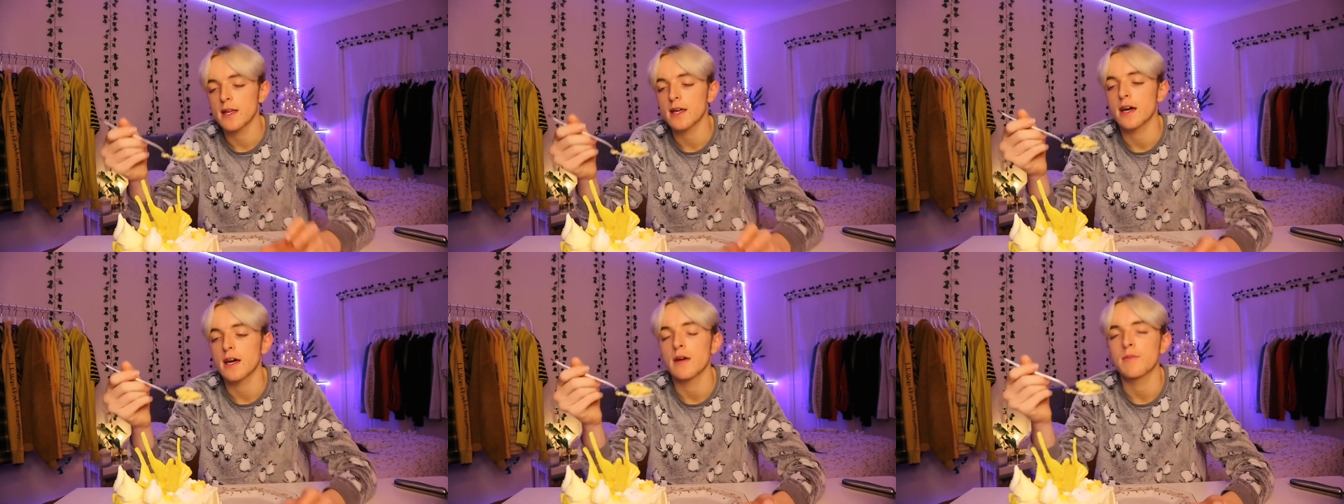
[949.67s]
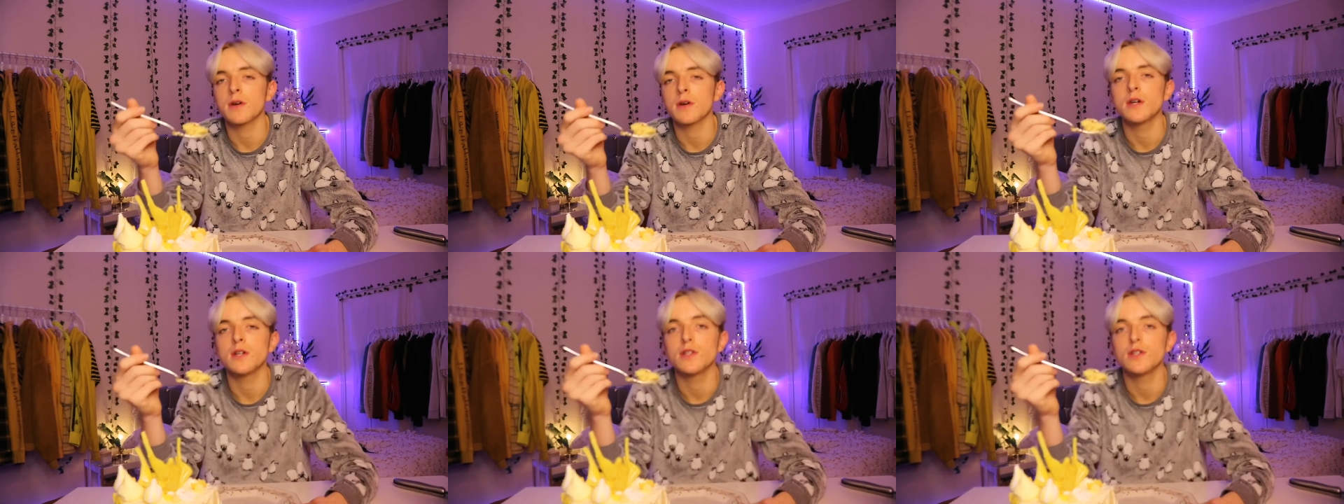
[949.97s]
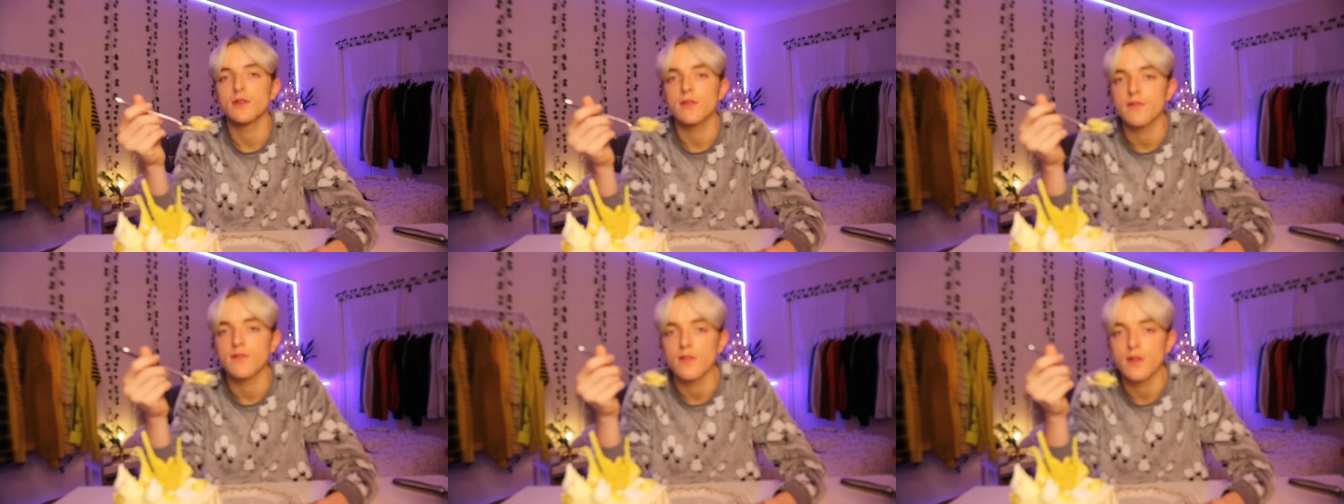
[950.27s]
I'm gonna do
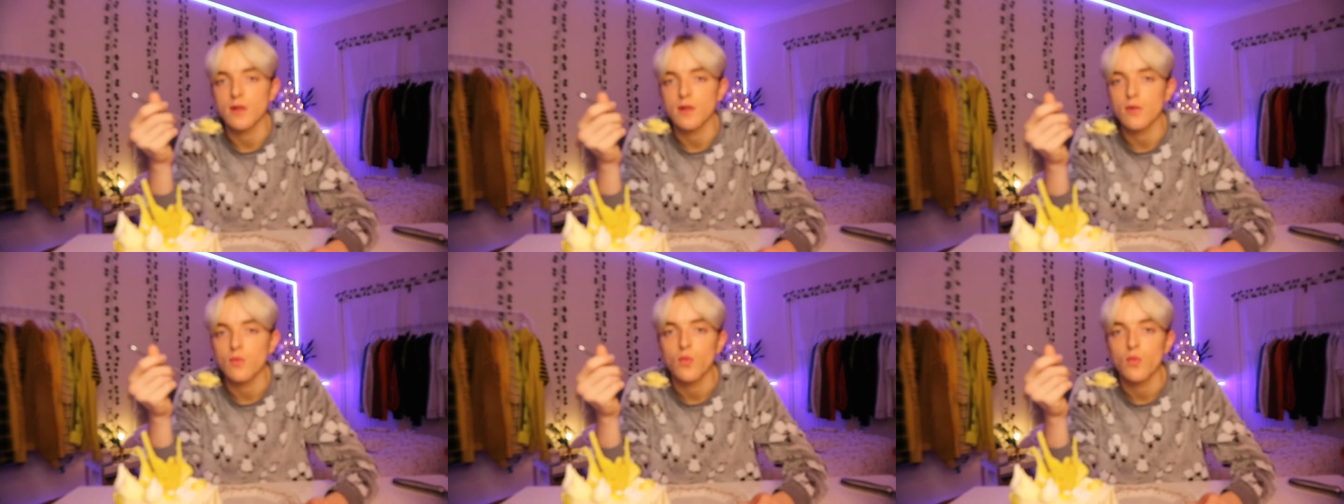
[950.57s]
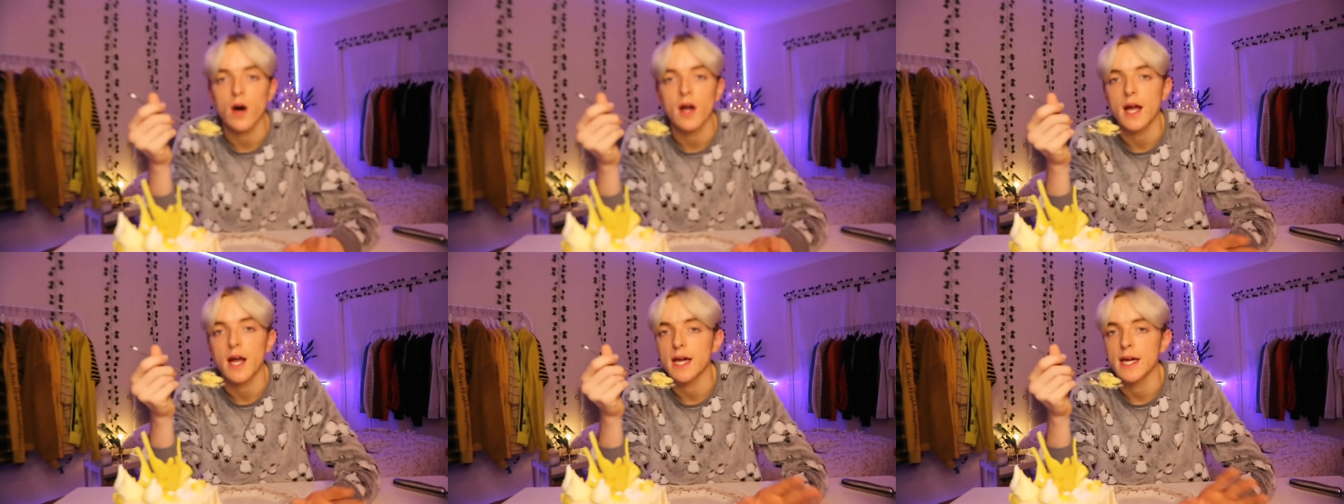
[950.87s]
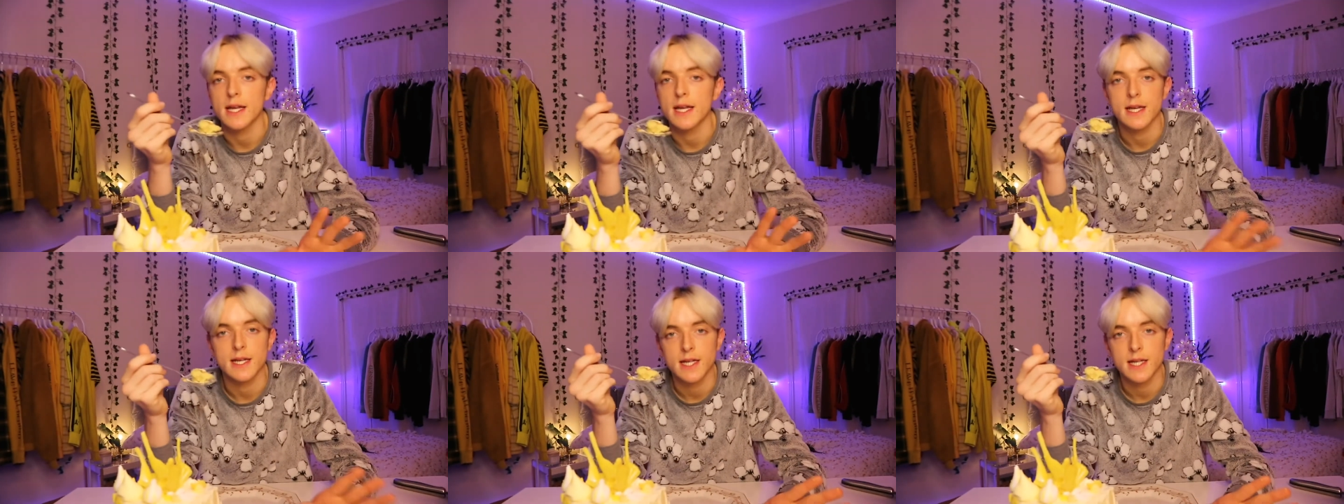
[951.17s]
a full what I
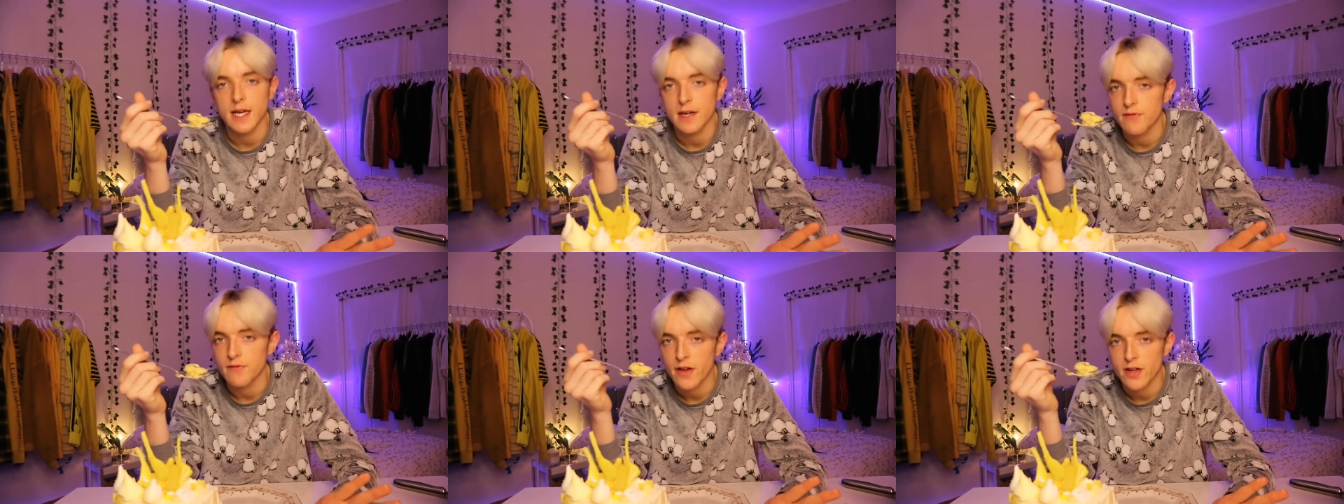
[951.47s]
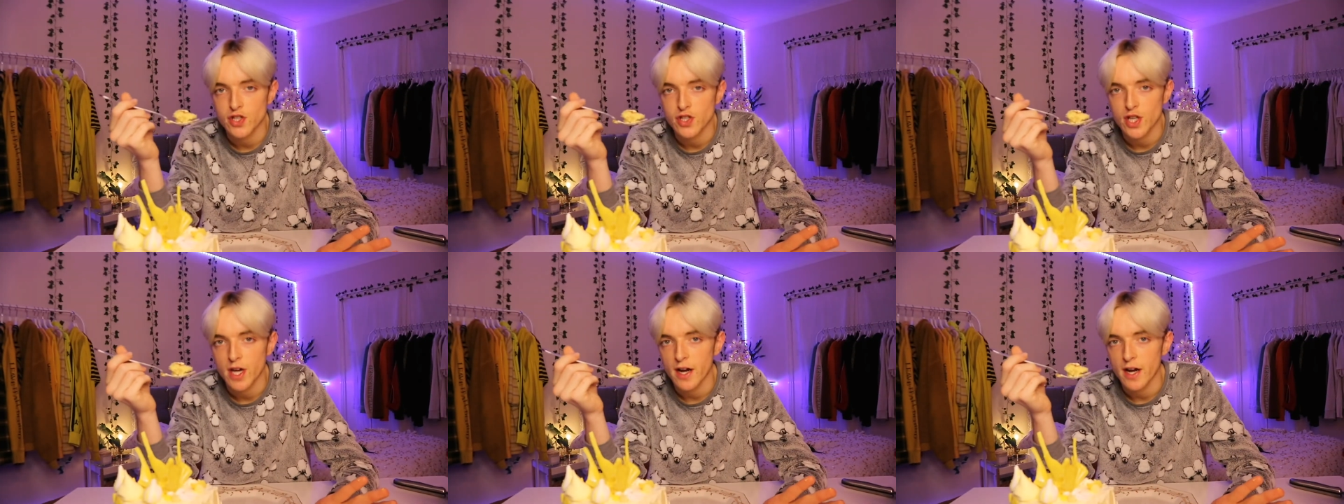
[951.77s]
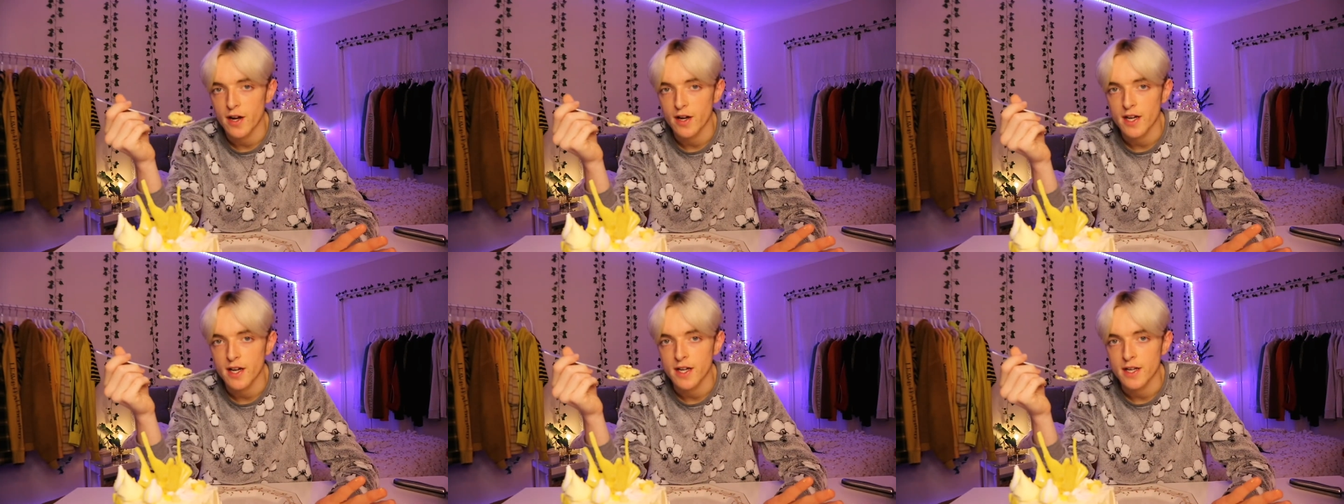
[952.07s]
eat in a day
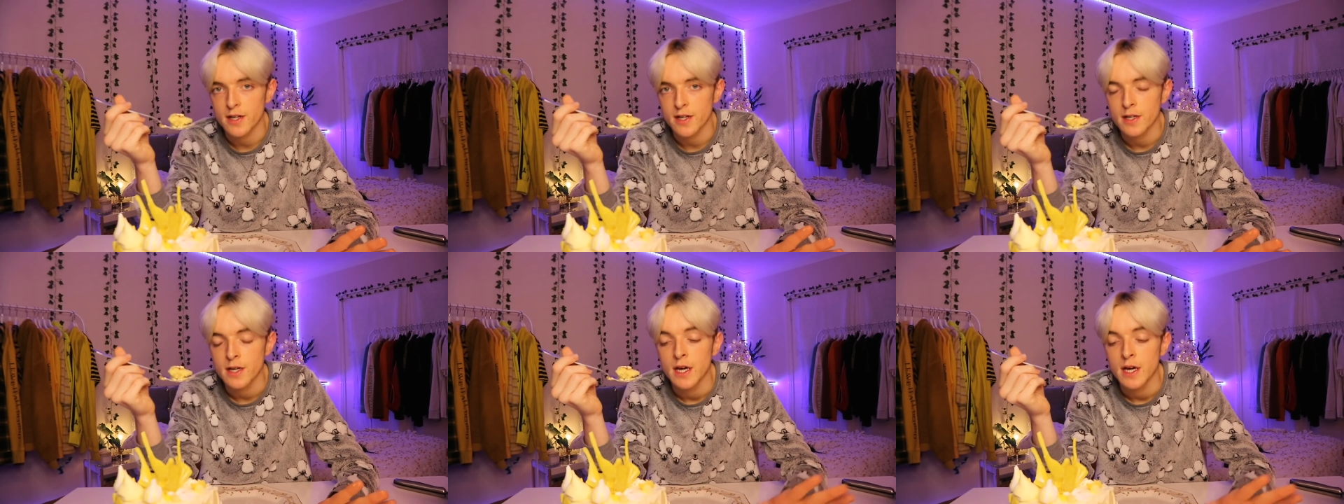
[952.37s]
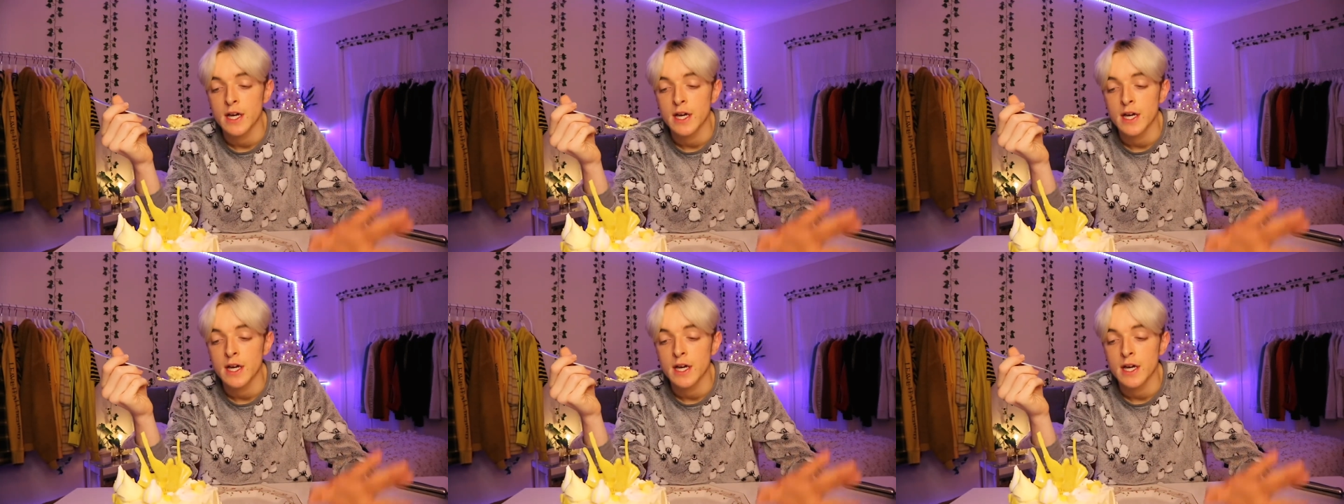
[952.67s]
vegetarian.